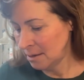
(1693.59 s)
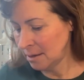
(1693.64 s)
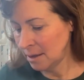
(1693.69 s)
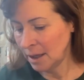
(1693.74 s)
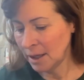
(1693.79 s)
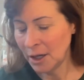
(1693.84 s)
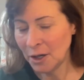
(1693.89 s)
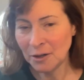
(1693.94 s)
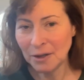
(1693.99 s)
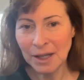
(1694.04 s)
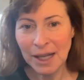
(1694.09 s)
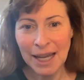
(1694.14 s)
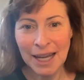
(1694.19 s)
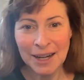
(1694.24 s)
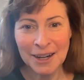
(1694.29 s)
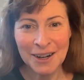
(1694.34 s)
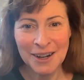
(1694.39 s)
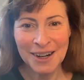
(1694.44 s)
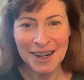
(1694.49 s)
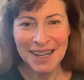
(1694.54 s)
a year
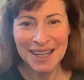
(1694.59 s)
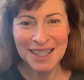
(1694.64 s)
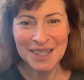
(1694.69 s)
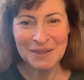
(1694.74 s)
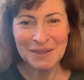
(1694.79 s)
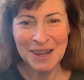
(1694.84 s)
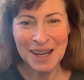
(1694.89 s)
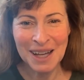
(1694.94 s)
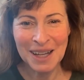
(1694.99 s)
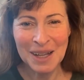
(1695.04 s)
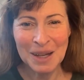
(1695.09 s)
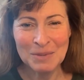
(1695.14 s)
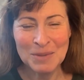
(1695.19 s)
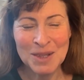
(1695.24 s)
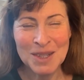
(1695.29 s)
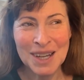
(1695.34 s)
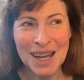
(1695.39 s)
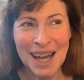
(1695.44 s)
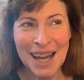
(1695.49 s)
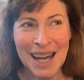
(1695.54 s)
later, he
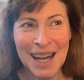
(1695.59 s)
developed